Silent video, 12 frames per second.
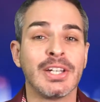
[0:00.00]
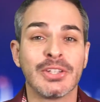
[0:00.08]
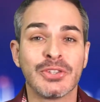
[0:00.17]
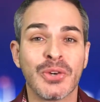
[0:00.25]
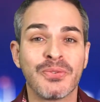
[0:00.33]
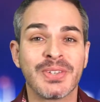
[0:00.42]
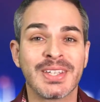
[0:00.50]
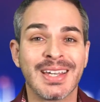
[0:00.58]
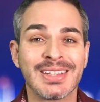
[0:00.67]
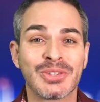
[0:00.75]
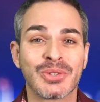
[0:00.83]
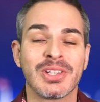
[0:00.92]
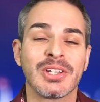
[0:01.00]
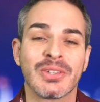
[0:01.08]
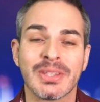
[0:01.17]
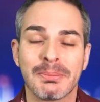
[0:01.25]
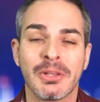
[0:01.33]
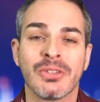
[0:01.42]
don't forget to click on the
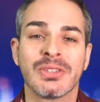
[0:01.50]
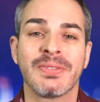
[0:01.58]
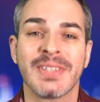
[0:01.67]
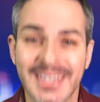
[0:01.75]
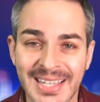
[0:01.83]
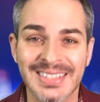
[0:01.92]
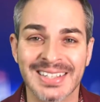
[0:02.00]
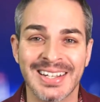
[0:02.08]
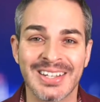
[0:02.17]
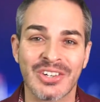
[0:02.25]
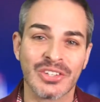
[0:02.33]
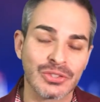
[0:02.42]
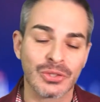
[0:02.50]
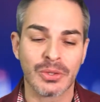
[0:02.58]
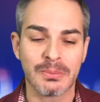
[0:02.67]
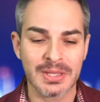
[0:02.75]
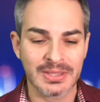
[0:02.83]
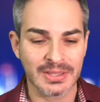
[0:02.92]
bell notification icon so you don't
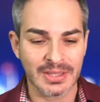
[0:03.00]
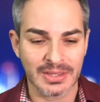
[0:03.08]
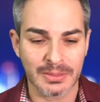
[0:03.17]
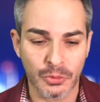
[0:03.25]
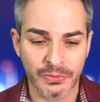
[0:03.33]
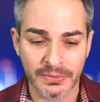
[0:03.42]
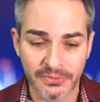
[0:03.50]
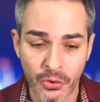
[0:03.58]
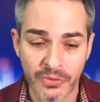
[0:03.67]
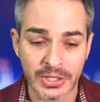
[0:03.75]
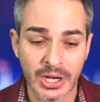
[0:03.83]
miss anything moving forward.